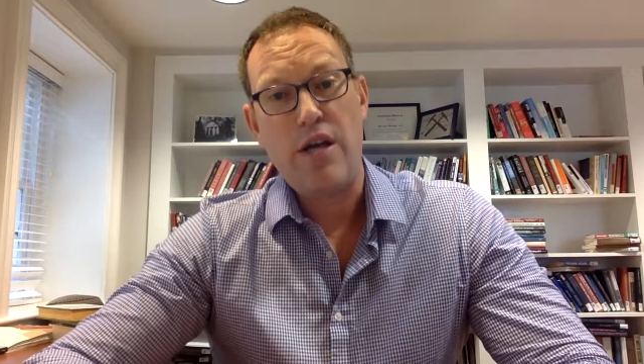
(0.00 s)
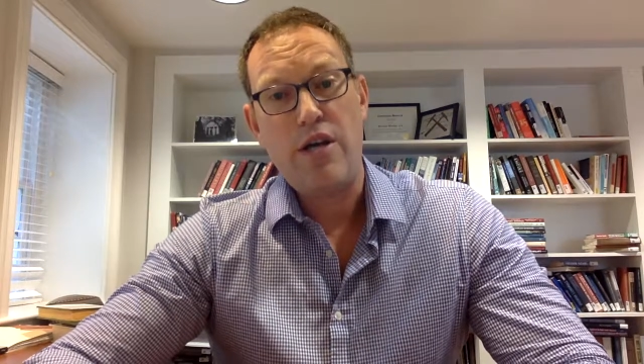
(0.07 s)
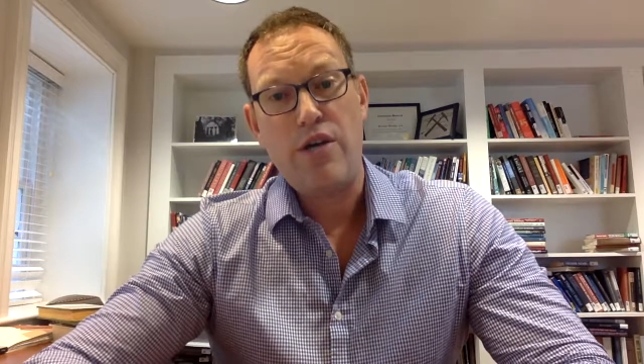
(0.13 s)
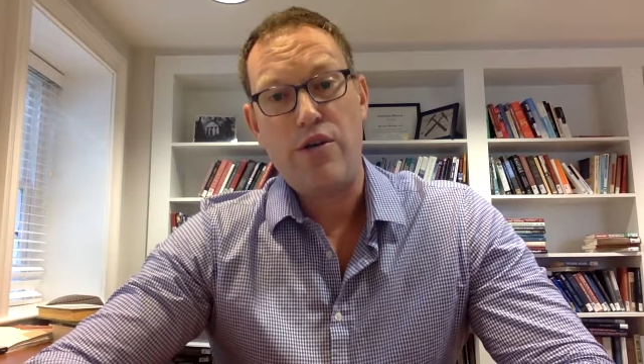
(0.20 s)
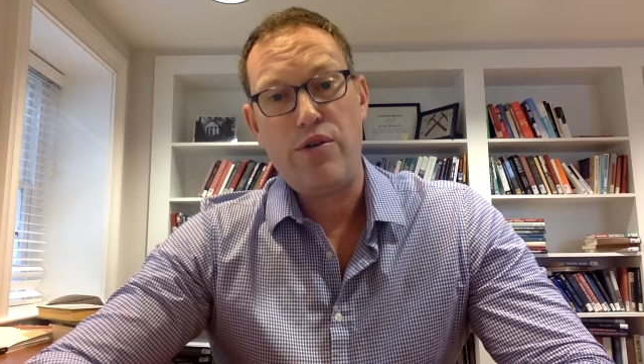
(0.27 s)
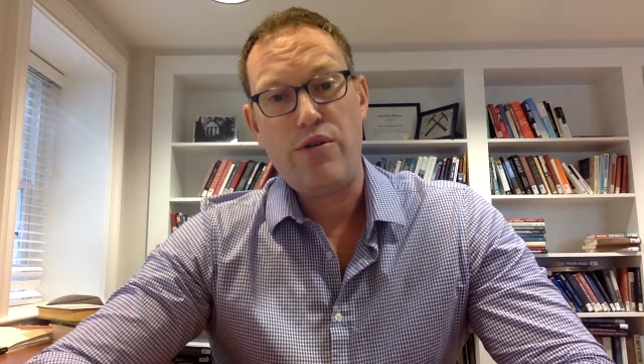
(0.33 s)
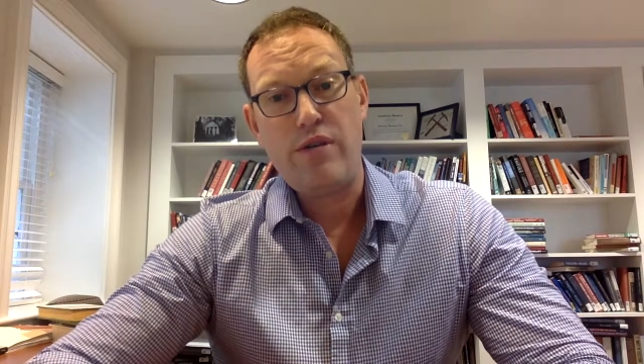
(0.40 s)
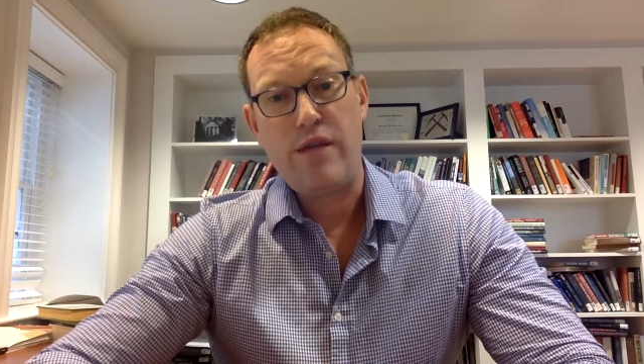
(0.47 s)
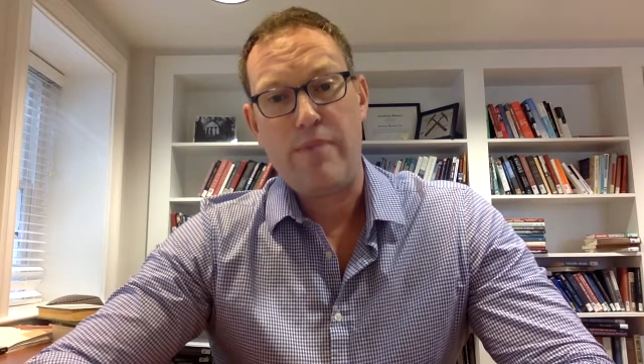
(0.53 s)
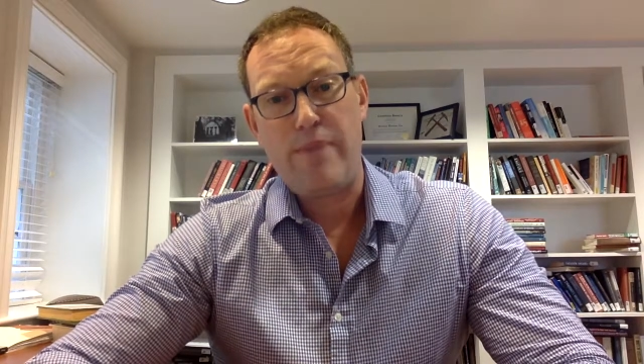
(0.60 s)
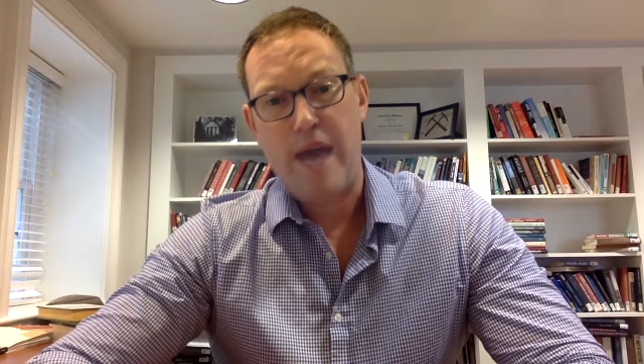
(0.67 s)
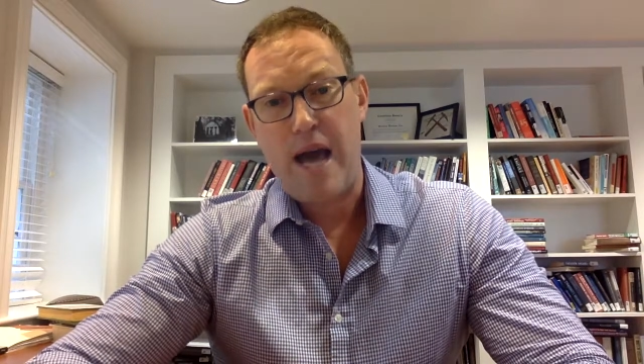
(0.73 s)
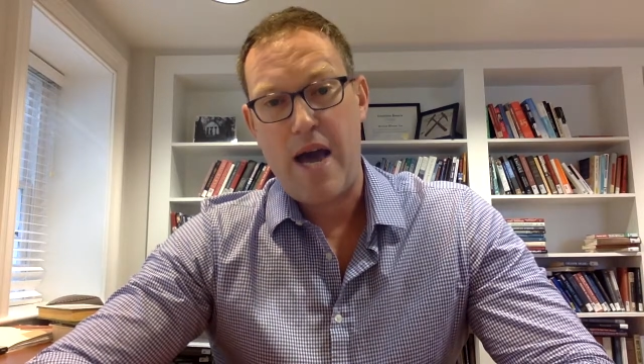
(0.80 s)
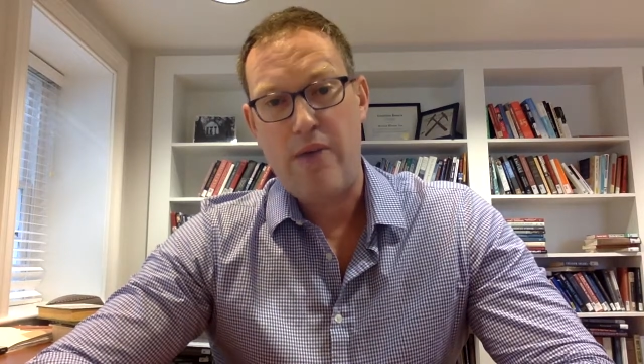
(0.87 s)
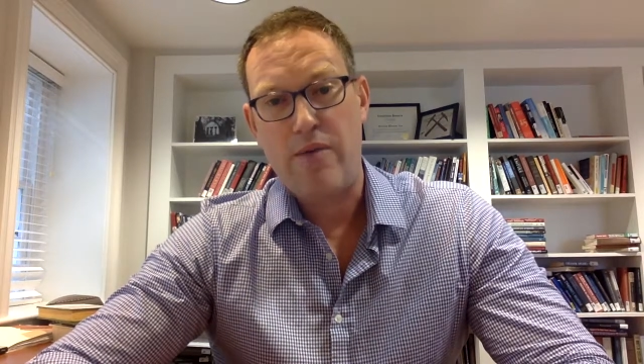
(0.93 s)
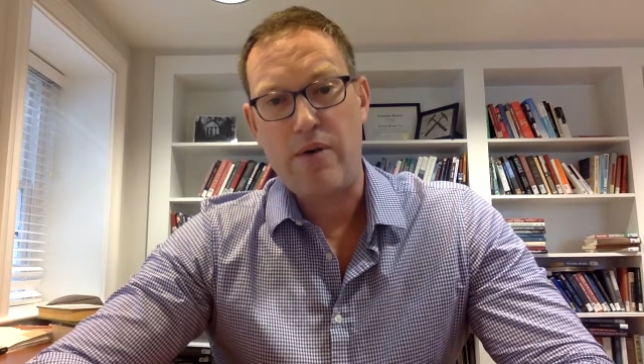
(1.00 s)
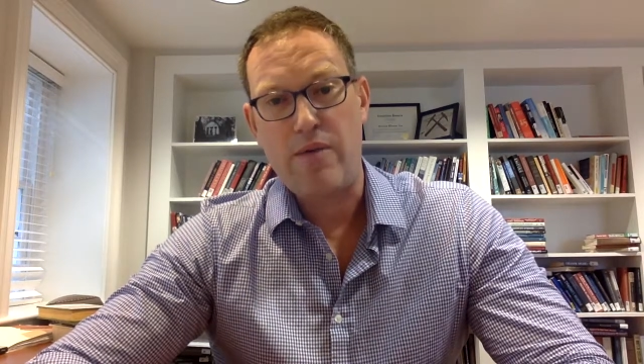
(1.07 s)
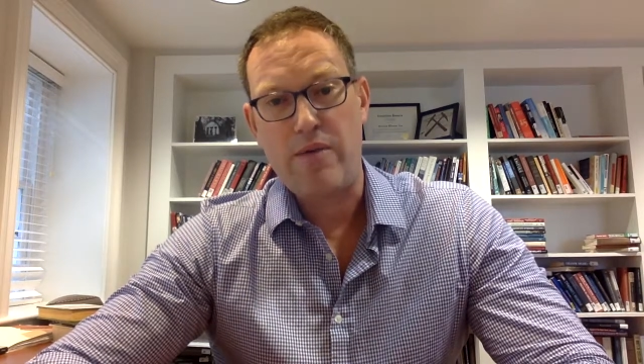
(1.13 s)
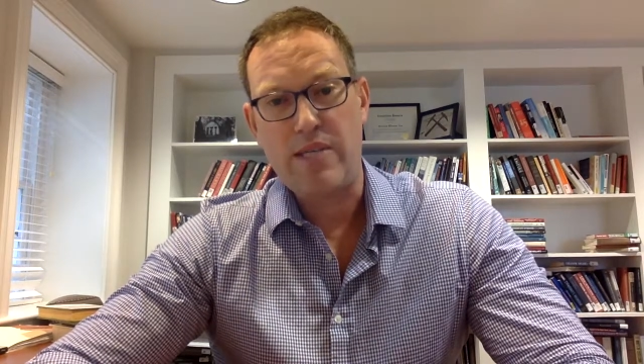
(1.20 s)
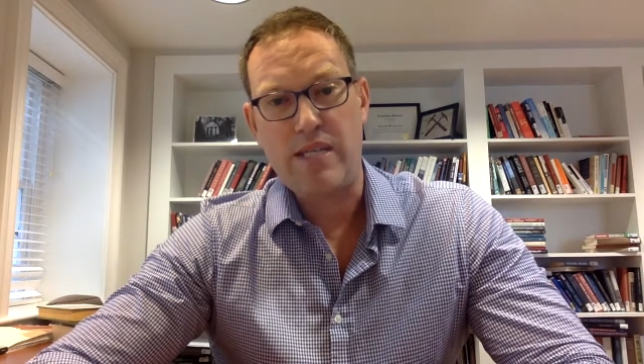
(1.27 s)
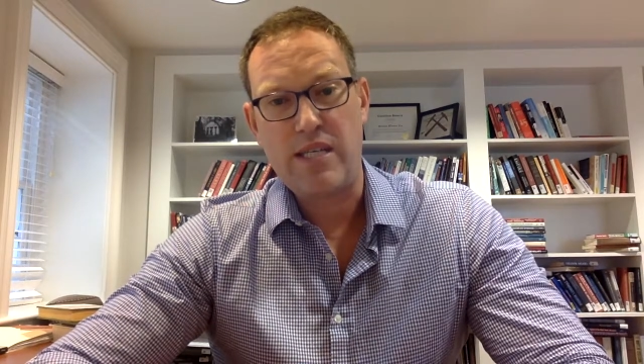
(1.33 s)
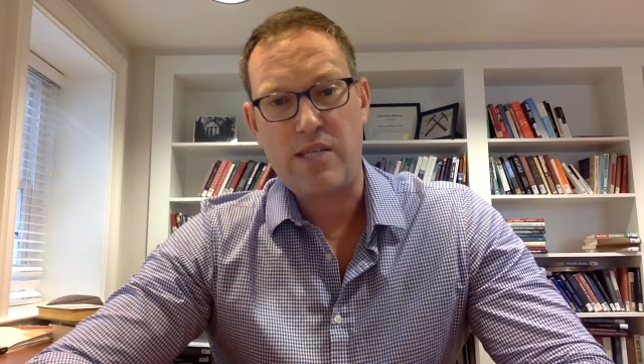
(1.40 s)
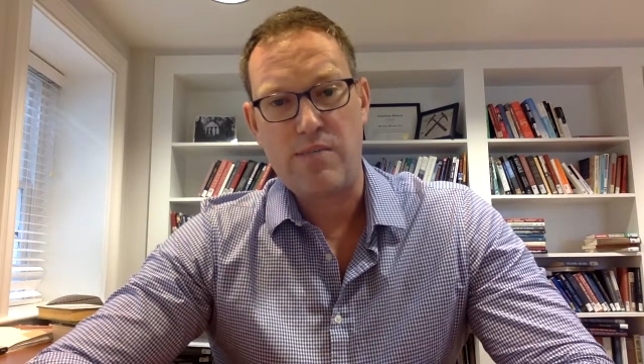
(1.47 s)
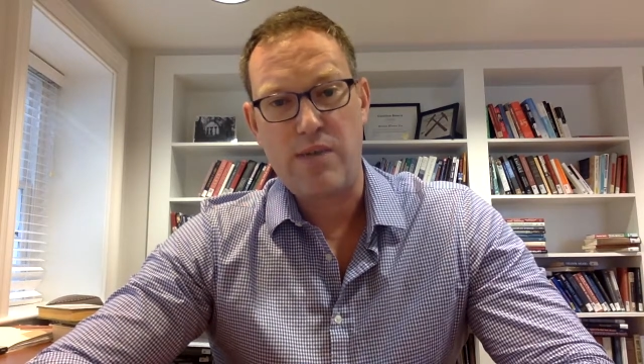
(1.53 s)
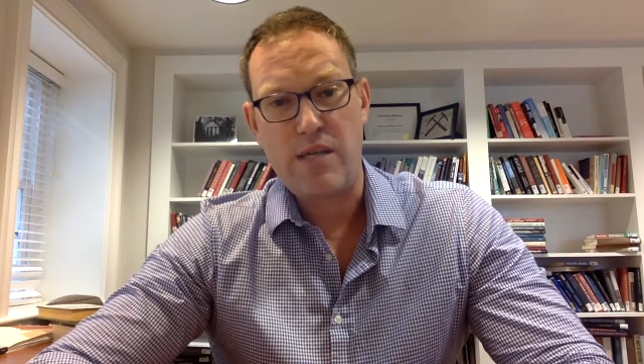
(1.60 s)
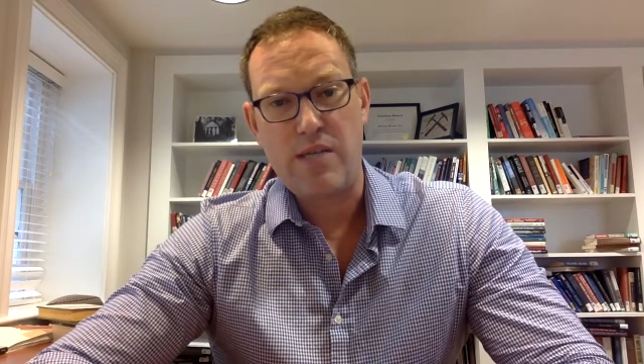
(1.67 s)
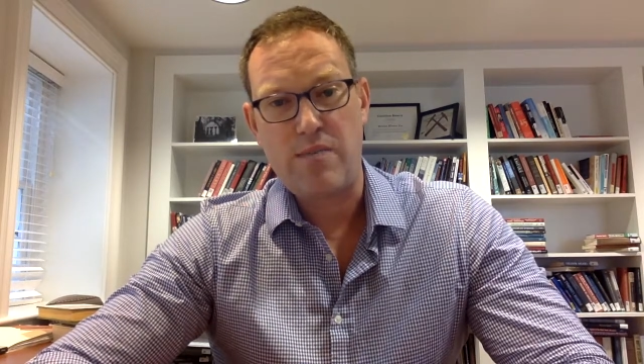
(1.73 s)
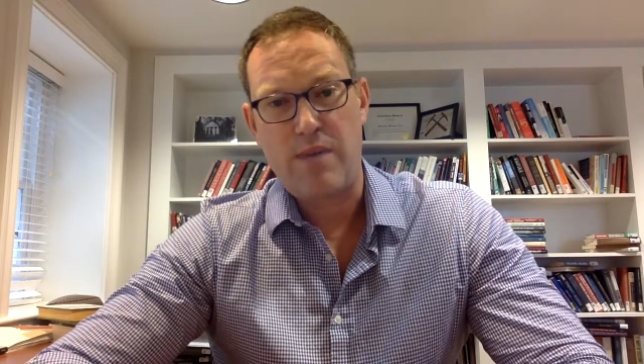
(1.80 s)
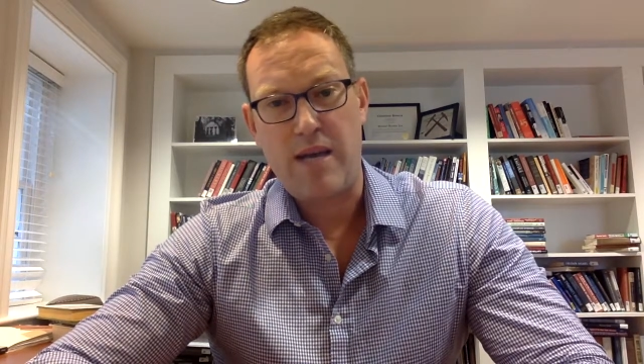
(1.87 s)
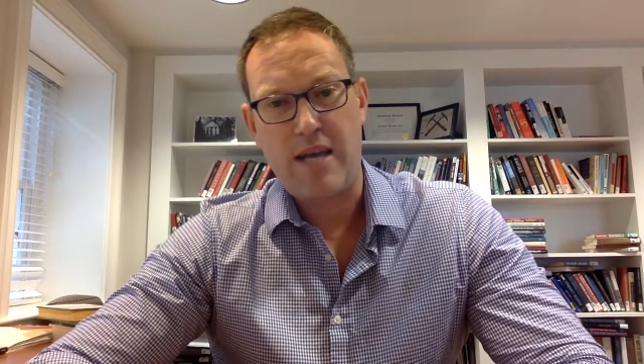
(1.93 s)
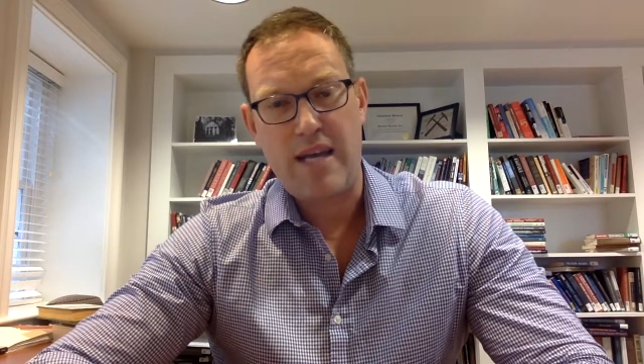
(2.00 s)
Usually power was expressed by